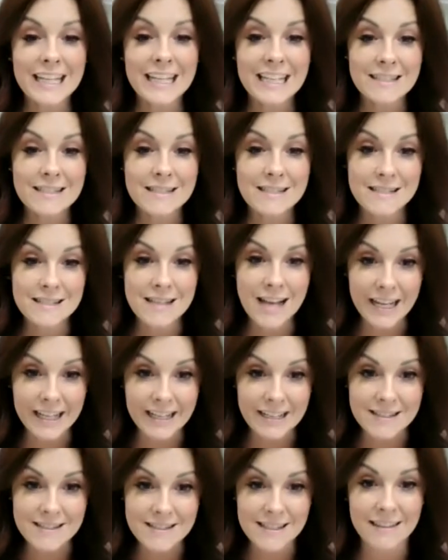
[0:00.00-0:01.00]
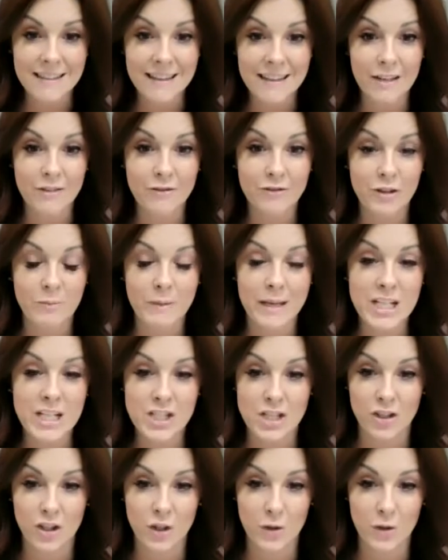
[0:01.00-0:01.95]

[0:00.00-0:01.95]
concise in the information